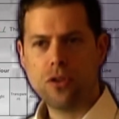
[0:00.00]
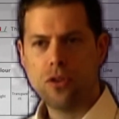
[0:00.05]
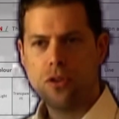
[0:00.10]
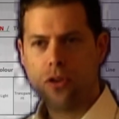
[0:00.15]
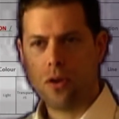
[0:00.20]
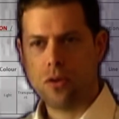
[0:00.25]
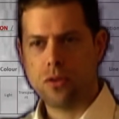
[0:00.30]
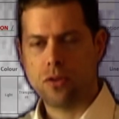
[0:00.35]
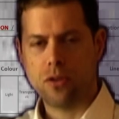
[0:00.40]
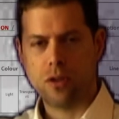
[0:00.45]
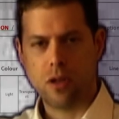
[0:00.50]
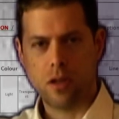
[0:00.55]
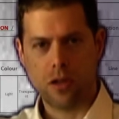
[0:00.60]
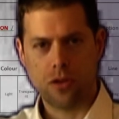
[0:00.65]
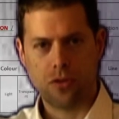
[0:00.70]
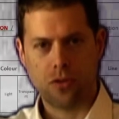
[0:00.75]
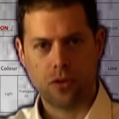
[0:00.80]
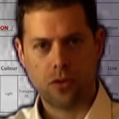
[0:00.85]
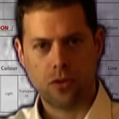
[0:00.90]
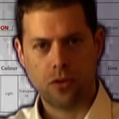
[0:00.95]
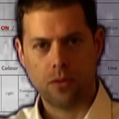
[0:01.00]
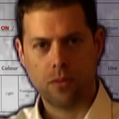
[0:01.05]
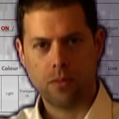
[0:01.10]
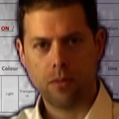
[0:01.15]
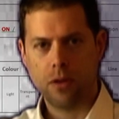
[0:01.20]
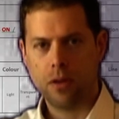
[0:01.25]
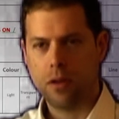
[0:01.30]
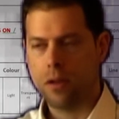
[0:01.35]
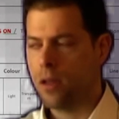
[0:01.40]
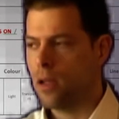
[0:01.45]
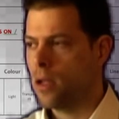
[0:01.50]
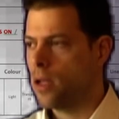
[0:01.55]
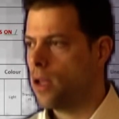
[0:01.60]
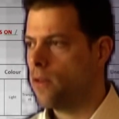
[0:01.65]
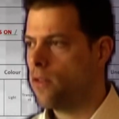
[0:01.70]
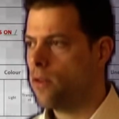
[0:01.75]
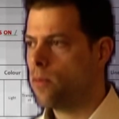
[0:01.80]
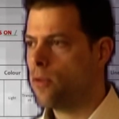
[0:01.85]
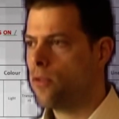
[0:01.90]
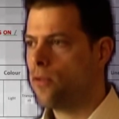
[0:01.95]
you go to the literature,
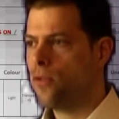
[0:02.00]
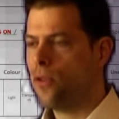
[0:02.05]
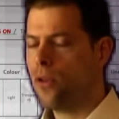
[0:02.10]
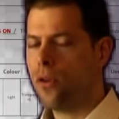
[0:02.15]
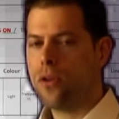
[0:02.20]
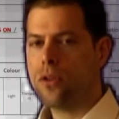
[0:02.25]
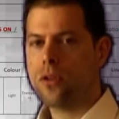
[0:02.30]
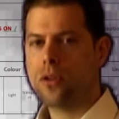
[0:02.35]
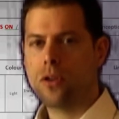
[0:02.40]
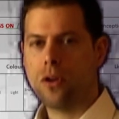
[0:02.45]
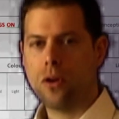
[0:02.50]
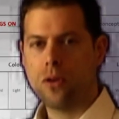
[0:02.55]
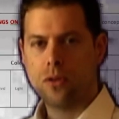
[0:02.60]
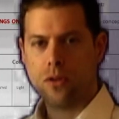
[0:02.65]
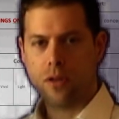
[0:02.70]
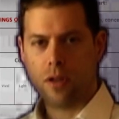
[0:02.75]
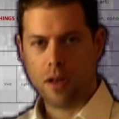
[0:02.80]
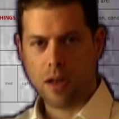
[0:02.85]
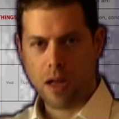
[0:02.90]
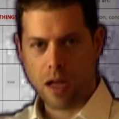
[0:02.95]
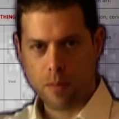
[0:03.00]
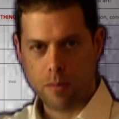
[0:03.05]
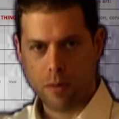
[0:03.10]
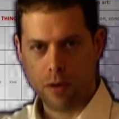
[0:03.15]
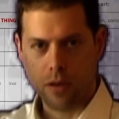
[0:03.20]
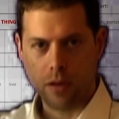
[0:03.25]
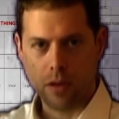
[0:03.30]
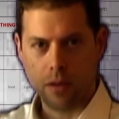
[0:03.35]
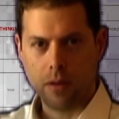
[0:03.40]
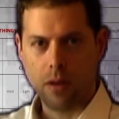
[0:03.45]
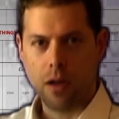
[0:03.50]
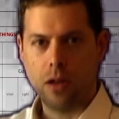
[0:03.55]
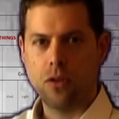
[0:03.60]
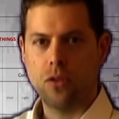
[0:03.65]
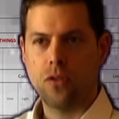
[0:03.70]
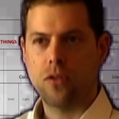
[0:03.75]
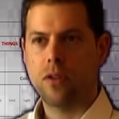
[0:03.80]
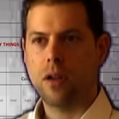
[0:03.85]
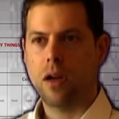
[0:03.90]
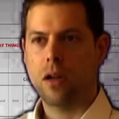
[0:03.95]
even before you go to the library and you
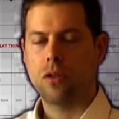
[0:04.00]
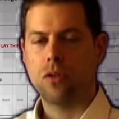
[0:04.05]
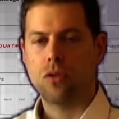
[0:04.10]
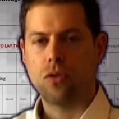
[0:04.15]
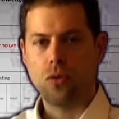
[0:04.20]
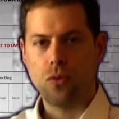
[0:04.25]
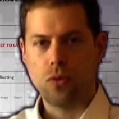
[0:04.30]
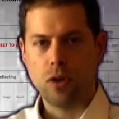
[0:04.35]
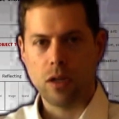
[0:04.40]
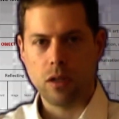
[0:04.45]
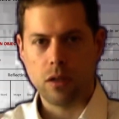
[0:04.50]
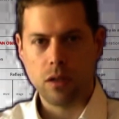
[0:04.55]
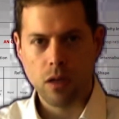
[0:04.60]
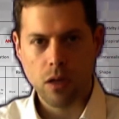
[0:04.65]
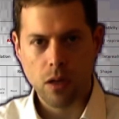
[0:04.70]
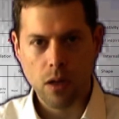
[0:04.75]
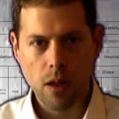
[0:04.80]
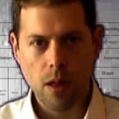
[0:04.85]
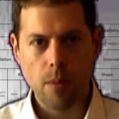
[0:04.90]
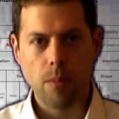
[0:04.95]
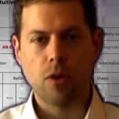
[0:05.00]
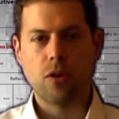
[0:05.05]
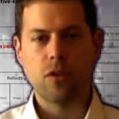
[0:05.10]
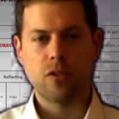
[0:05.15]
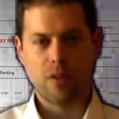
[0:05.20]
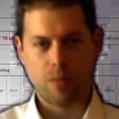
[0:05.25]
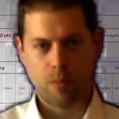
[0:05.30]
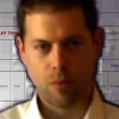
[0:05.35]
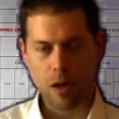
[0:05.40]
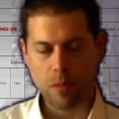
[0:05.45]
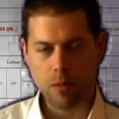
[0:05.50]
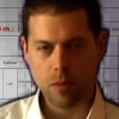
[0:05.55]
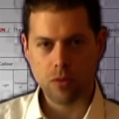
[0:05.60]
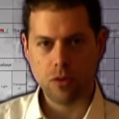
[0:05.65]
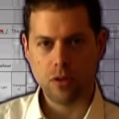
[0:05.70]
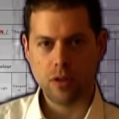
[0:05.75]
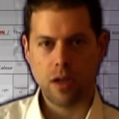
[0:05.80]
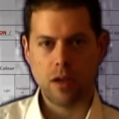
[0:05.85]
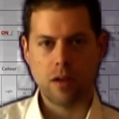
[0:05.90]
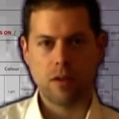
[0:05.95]
start to read. Because the problem
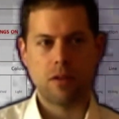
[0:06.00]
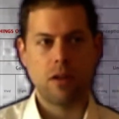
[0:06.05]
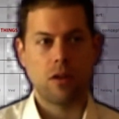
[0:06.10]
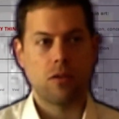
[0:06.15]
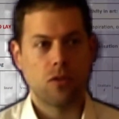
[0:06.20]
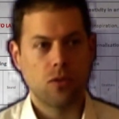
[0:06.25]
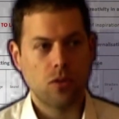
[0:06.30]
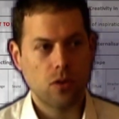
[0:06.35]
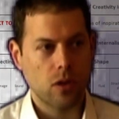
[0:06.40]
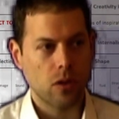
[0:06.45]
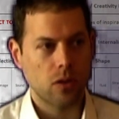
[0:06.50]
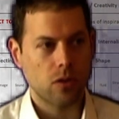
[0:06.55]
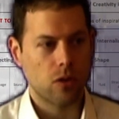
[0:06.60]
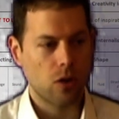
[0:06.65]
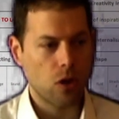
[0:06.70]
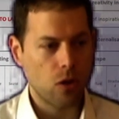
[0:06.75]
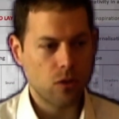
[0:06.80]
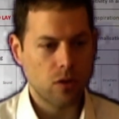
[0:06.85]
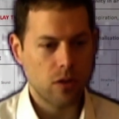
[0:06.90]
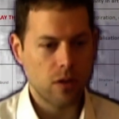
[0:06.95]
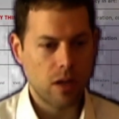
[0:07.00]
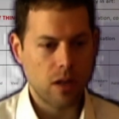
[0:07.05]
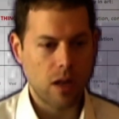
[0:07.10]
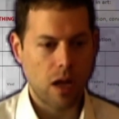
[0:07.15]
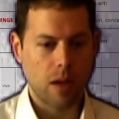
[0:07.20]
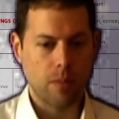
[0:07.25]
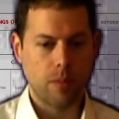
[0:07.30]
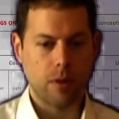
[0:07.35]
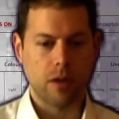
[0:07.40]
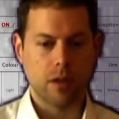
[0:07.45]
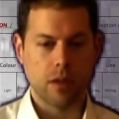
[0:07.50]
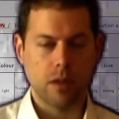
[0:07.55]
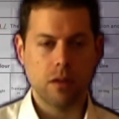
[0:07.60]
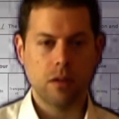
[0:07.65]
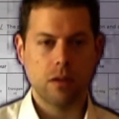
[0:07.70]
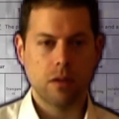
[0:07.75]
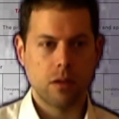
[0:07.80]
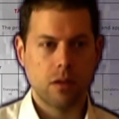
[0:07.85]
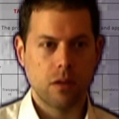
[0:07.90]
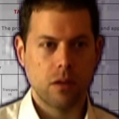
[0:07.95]
today is that students go to the library,
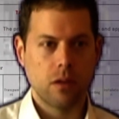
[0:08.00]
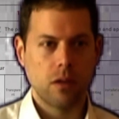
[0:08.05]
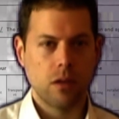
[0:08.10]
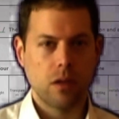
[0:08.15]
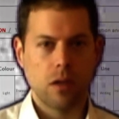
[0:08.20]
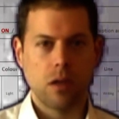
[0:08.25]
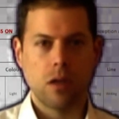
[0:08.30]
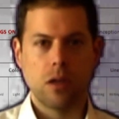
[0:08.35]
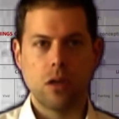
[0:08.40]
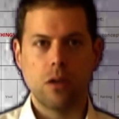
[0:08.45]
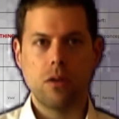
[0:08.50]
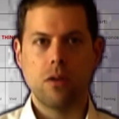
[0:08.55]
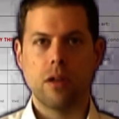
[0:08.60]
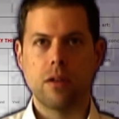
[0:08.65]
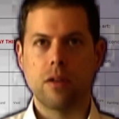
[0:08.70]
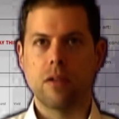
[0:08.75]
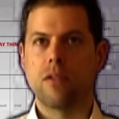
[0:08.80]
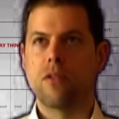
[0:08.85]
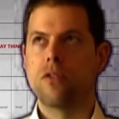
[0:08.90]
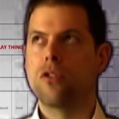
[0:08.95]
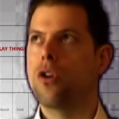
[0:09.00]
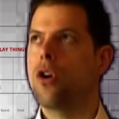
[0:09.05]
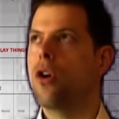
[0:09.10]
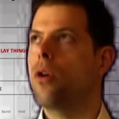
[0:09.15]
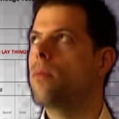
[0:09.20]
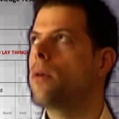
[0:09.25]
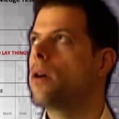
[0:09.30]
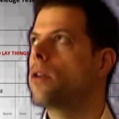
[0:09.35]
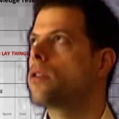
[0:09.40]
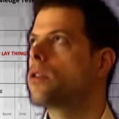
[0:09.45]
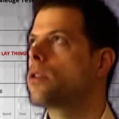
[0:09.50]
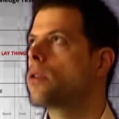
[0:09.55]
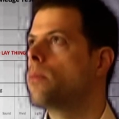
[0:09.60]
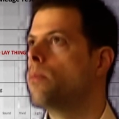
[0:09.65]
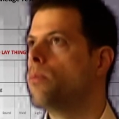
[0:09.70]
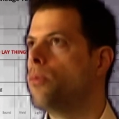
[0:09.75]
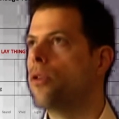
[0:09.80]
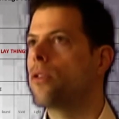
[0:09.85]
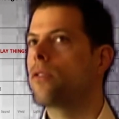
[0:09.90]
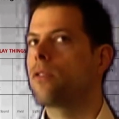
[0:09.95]
and there's so much
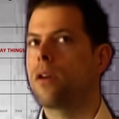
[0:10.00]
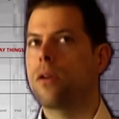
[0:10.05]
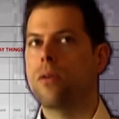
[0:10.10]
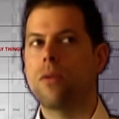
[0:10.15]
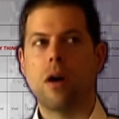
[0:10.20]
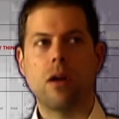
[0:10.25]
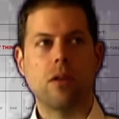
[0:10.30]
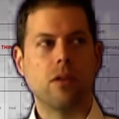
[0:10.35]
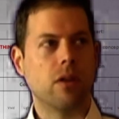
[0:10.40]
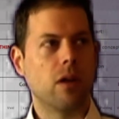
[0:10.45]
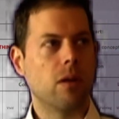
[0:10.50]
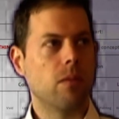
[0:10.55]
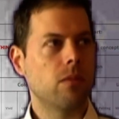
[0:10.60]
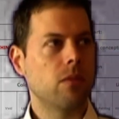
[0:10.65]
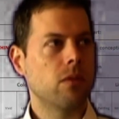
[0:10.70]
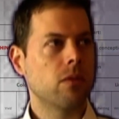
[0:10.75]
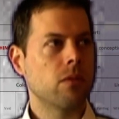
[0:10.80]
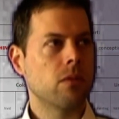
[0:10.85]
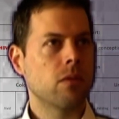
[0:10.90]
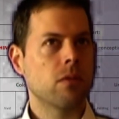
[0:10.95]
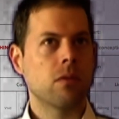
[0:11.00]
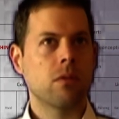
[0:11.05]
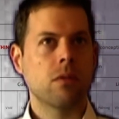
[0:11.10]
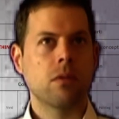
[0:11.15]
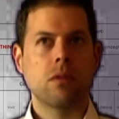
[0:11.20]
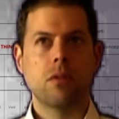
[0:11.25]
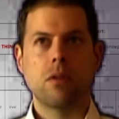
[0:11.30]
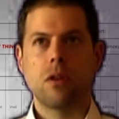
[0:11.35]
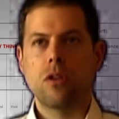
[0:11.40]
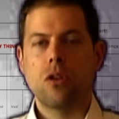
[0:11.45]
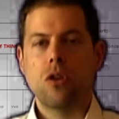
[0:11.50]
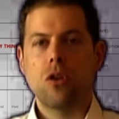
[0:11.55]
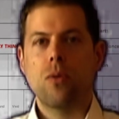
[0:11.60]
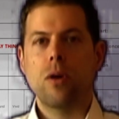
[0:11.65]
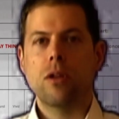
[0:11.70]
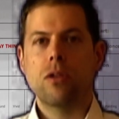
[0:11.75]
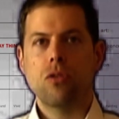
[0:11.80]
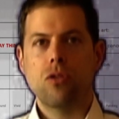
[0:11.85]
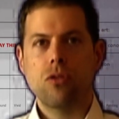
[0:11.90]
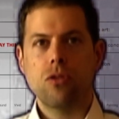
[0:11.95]
books around them, they don't know
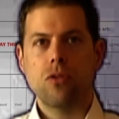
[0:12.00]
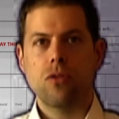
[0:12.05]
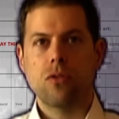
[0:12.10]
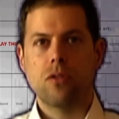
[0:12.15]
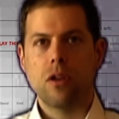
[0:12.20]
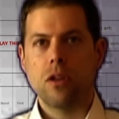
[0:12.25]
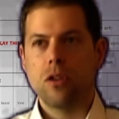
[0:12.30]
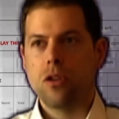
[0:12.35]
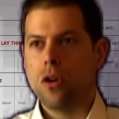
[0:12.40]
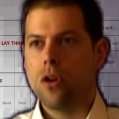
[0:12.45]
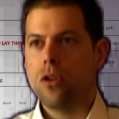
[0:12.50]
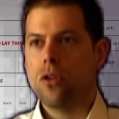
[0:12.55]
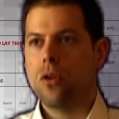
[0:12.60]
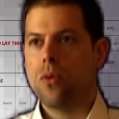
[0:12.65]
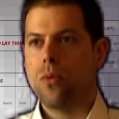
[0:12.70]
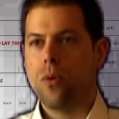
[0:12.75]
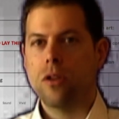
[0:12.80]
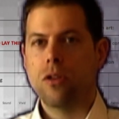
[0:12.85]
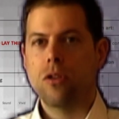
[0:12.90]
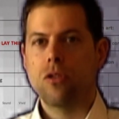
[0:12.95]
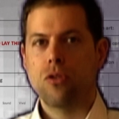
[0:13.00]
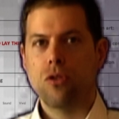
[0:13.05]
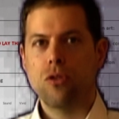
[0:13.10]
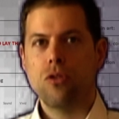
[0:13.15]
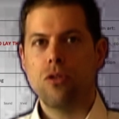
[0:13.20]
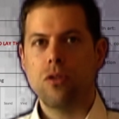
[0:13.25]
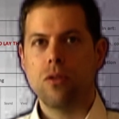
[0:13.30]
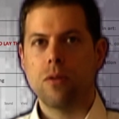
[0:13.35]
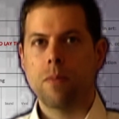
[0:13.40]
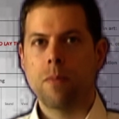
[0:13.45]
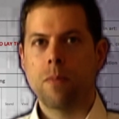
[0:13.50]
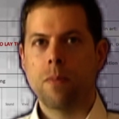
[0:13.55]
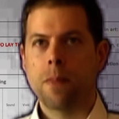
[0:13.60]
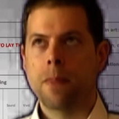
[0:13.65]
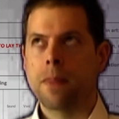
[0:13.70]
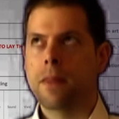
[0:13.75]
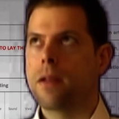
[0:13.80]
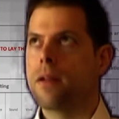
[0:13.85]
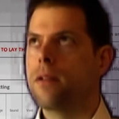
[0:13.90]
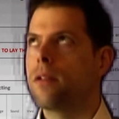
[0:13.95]
what to choose, they don't know what to do.
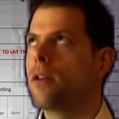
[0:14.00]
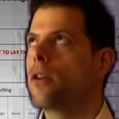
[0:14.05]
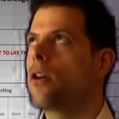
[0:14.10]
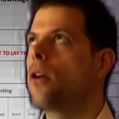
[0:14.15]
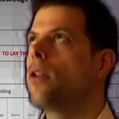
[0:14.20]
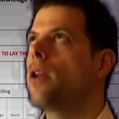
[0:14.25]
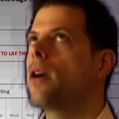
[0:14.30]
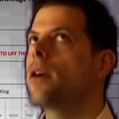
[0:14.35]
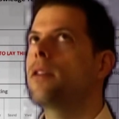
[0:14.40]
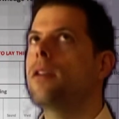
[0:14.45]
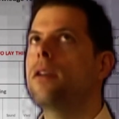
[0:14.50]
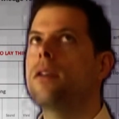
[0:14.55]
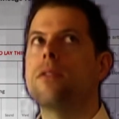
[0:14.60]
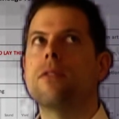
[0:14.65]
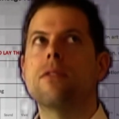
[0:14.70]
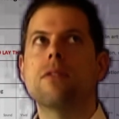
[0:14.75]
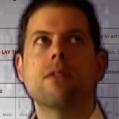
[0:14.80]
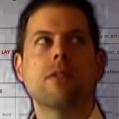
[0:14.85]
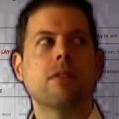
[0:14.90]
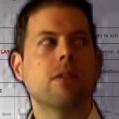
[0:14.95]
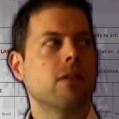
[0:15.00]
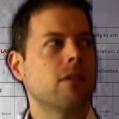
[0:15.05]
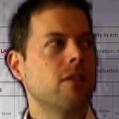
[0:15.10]
They go like this.